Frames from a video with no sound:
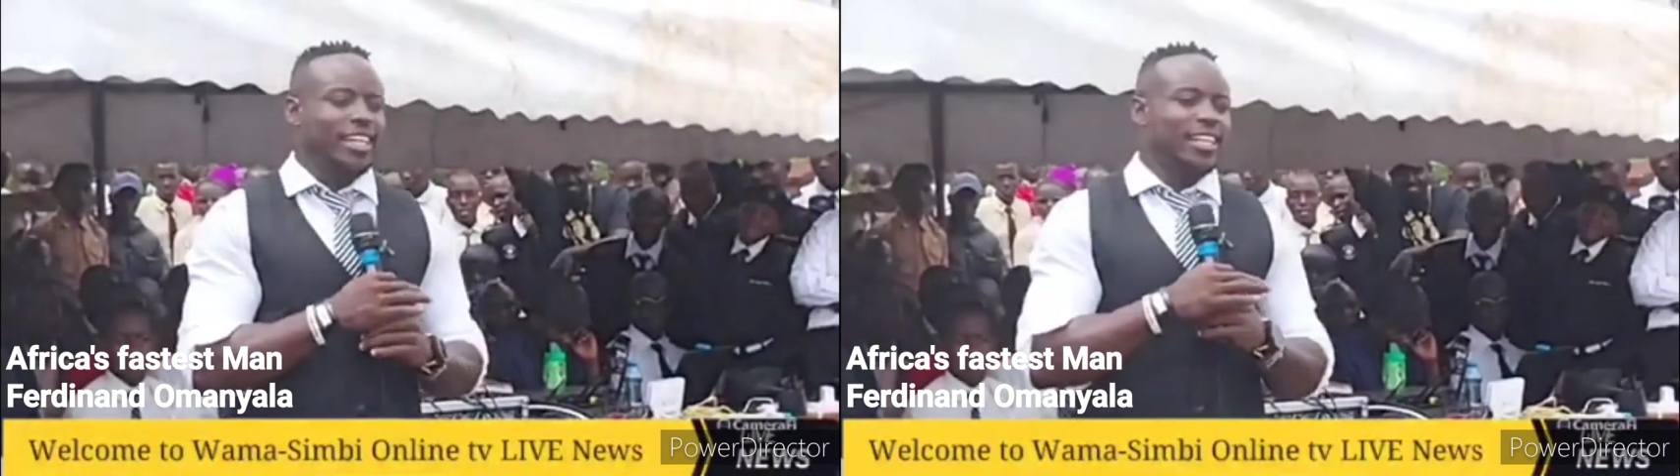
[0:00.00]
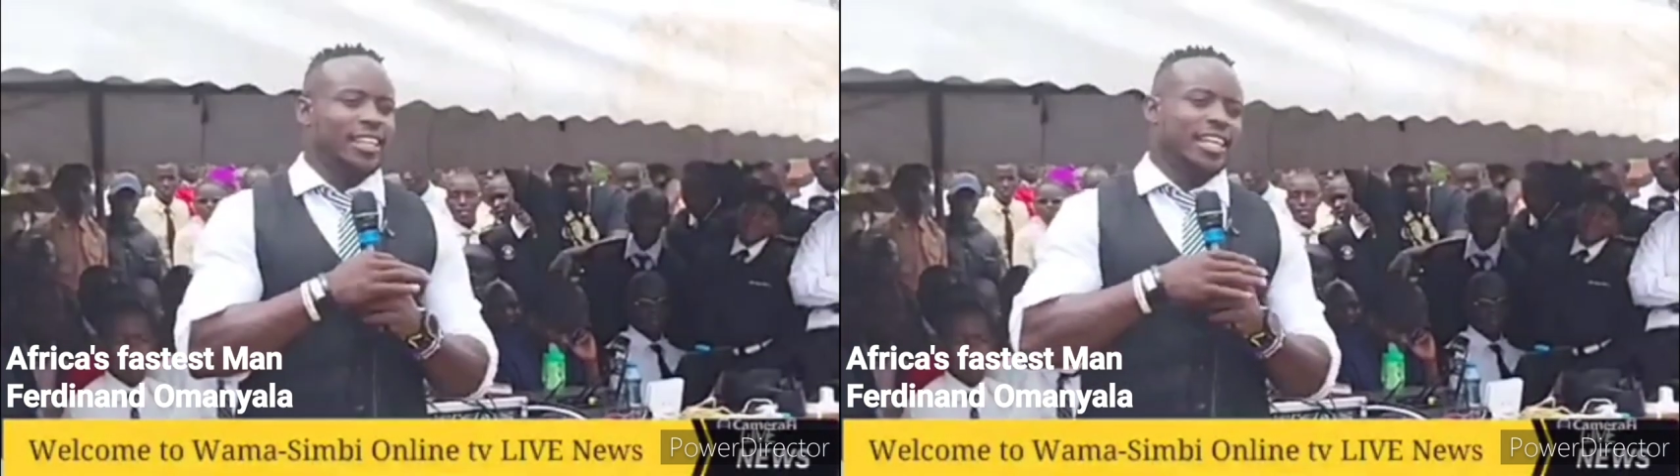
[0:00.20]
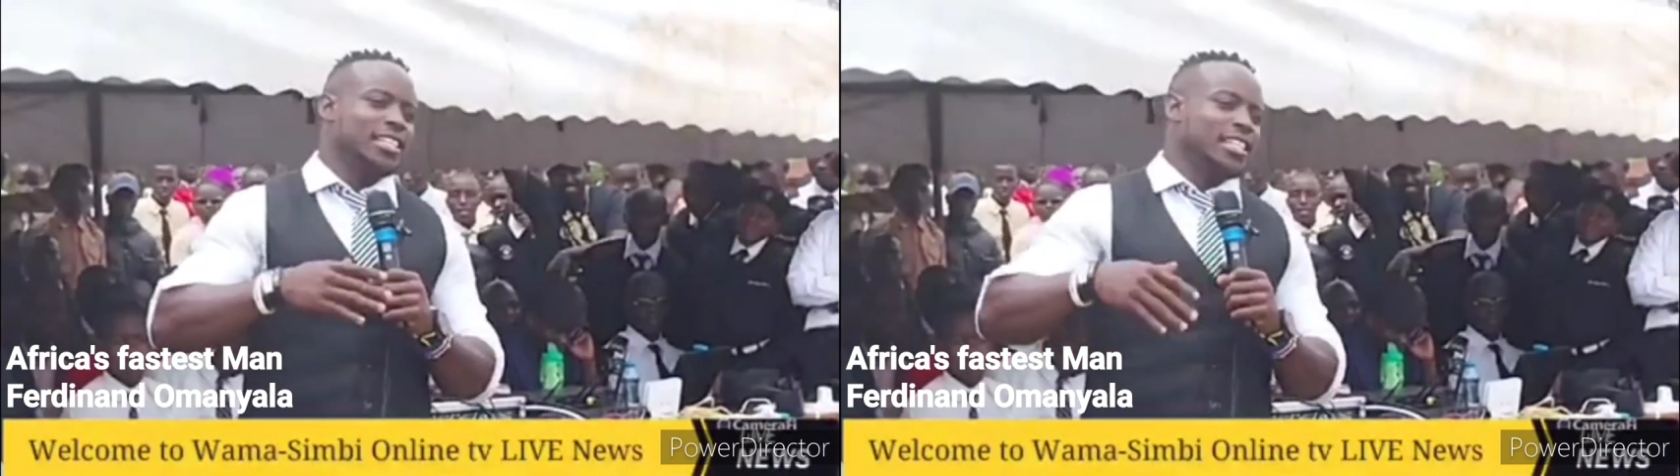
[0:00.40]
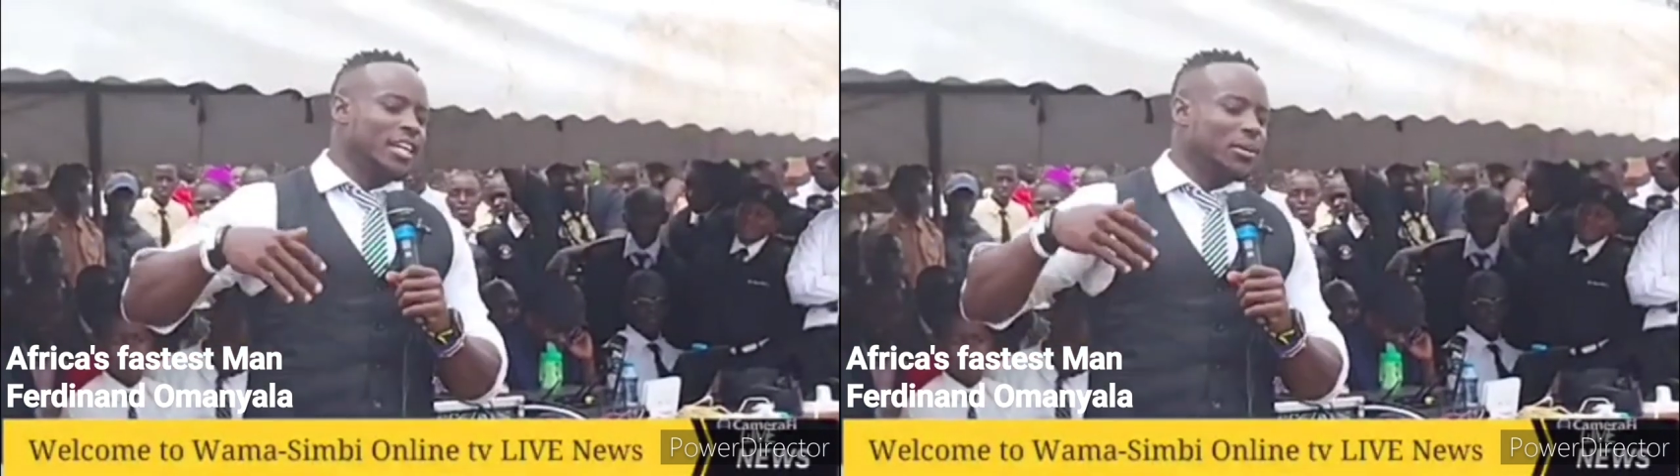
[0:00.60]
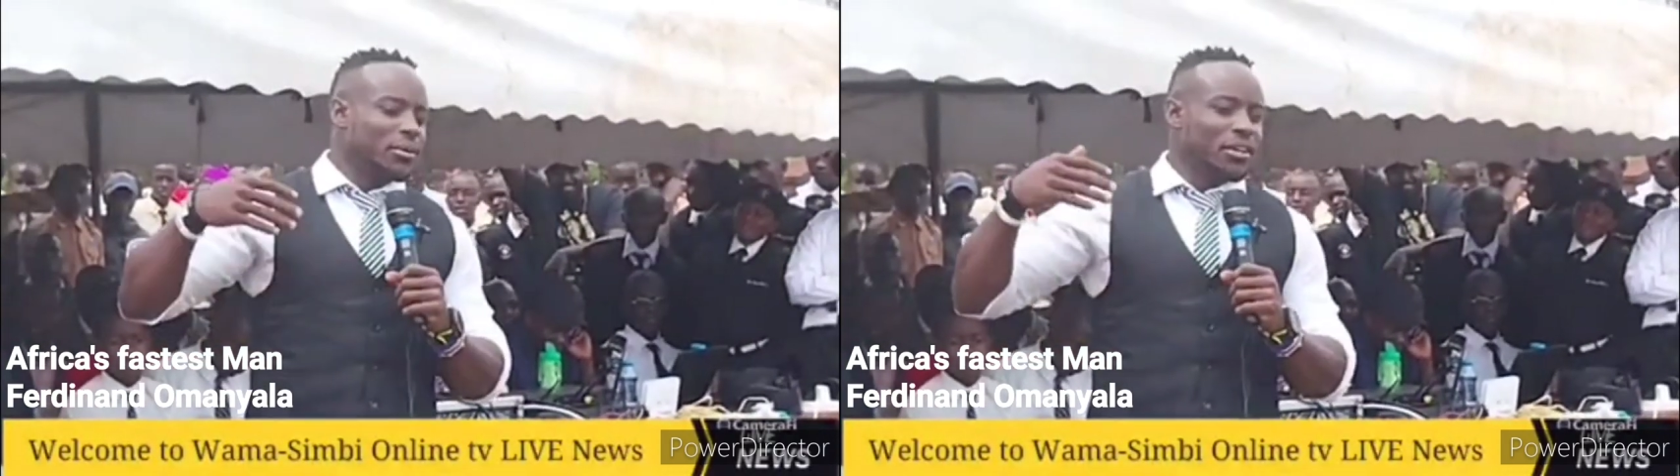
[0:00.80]
And that's
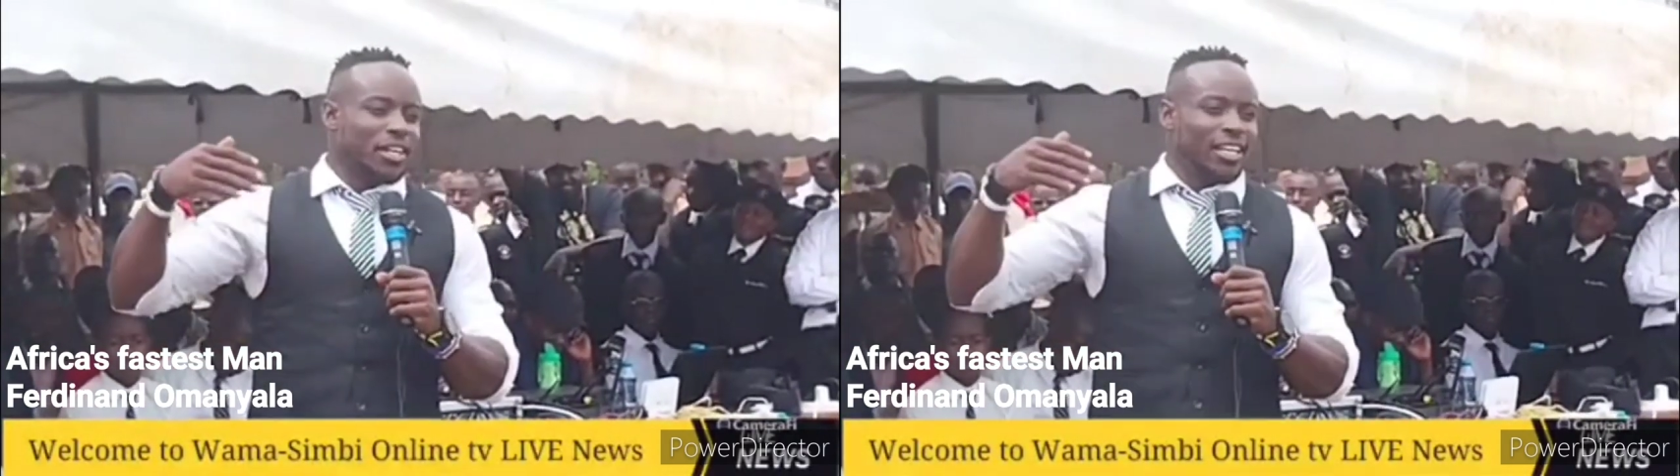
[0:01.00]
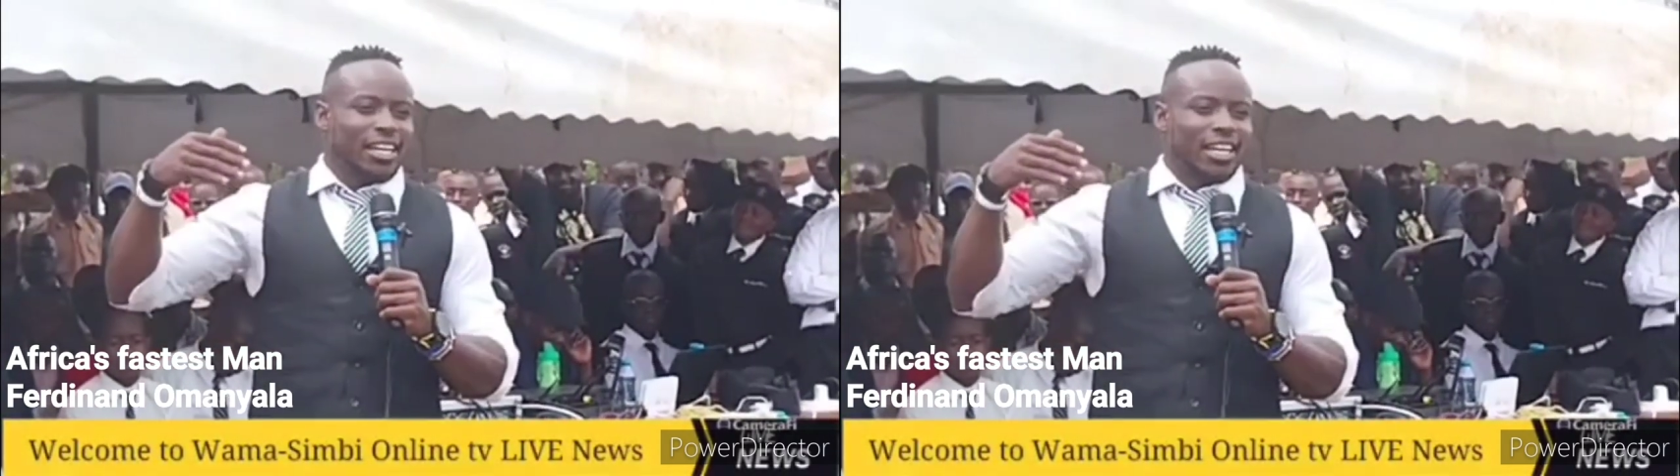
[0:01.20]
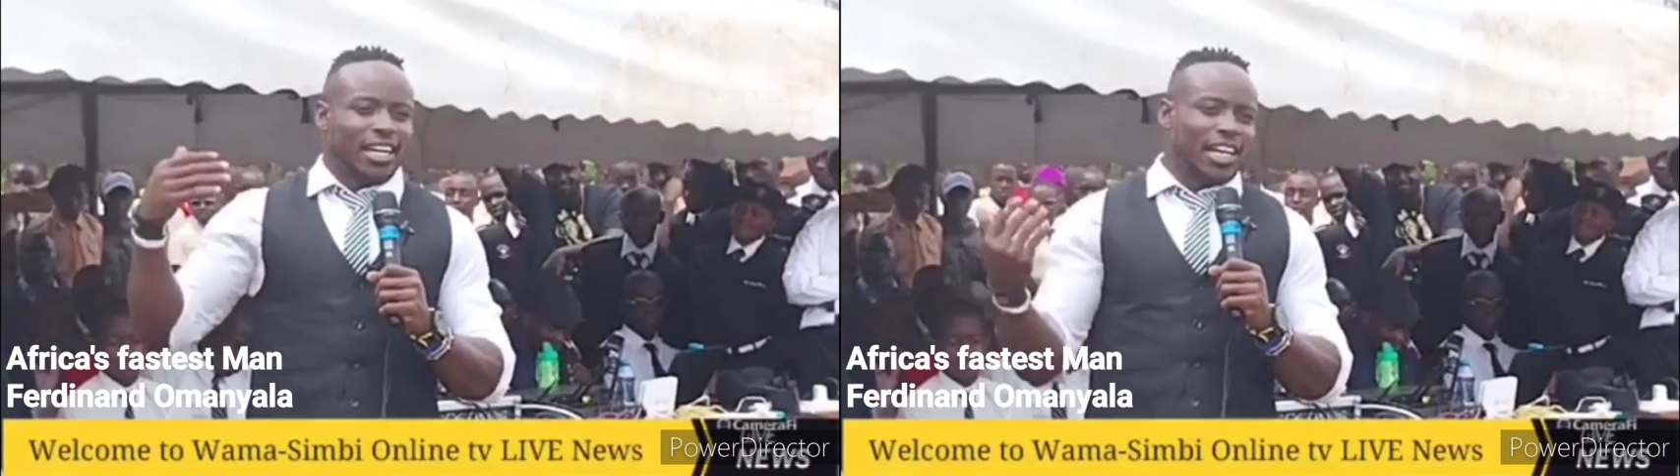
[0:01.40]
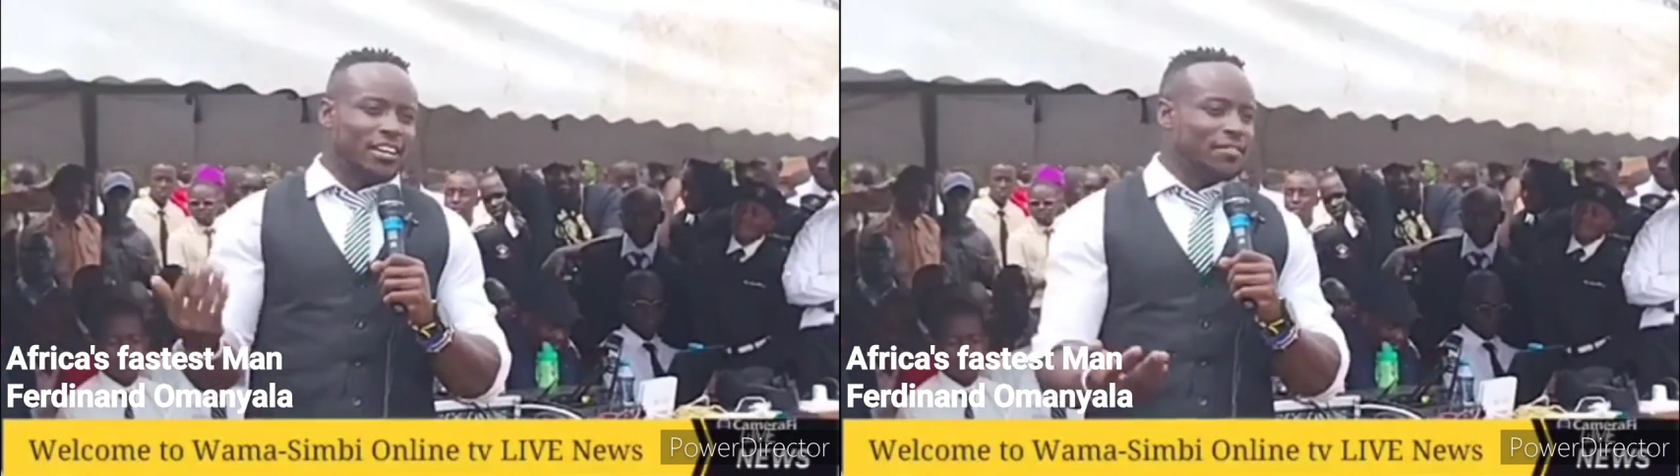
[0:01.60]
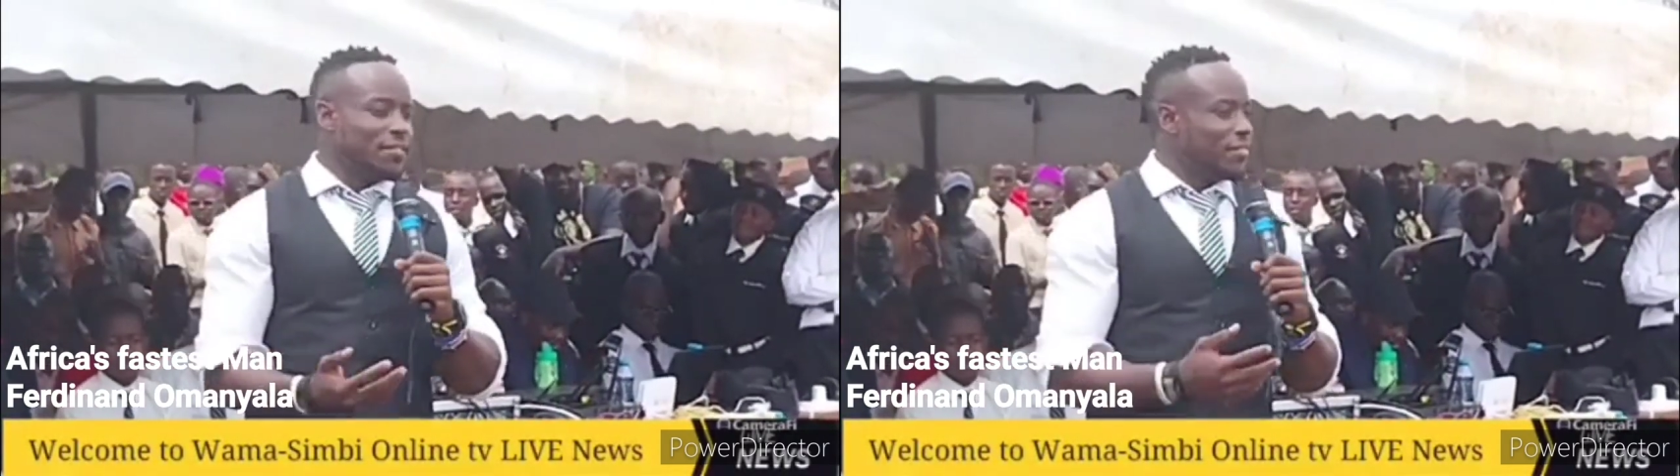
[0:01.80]
how
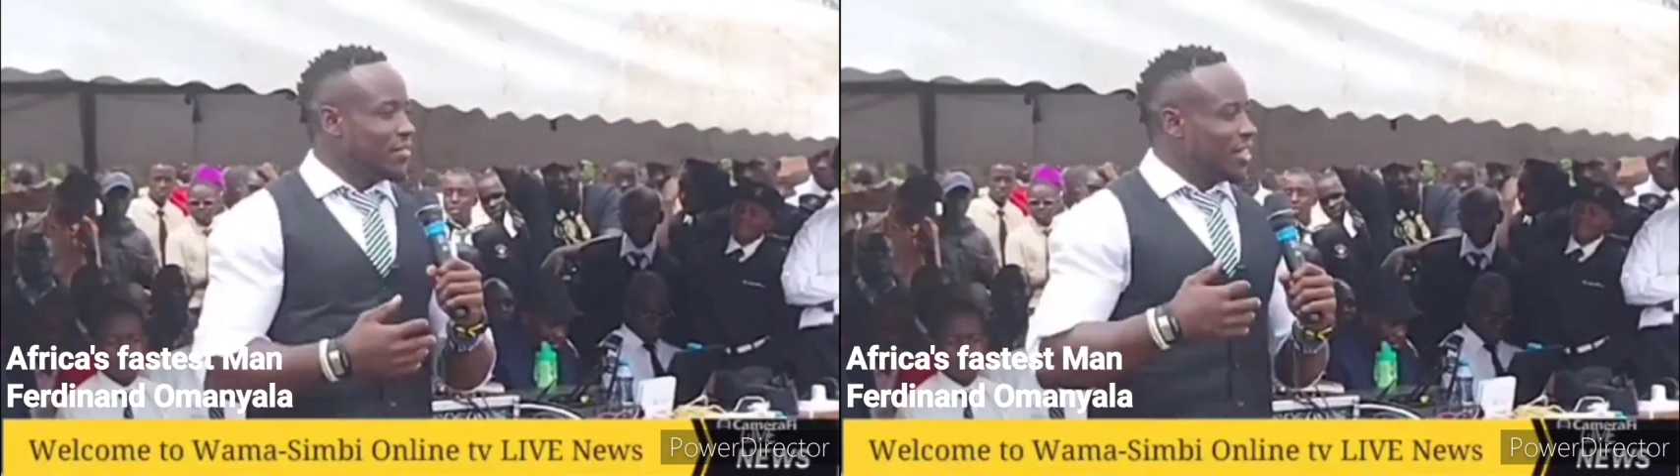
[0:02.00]
life